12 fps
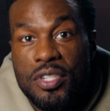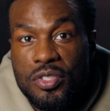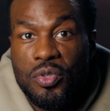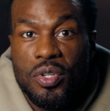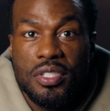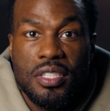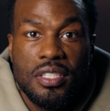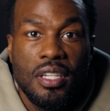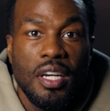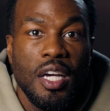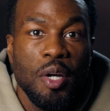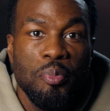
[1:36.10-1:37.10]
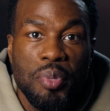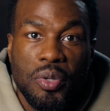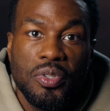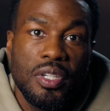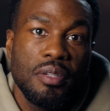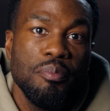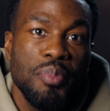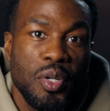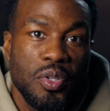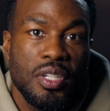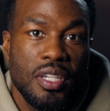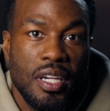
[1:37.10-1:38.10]
resources
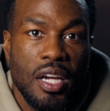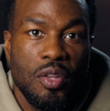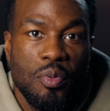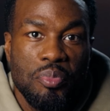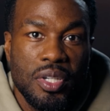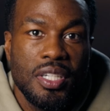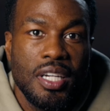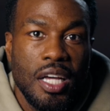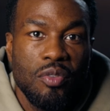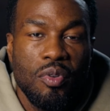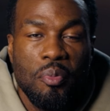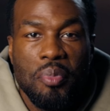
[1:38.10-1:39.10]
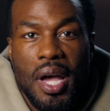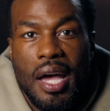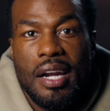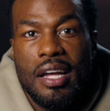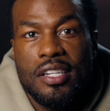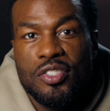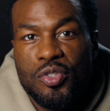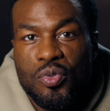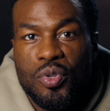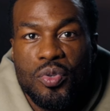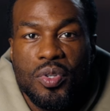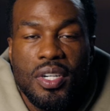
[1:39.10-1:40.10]
building together and putting together a badass
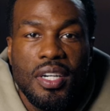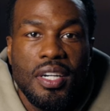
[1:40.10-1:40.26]
crew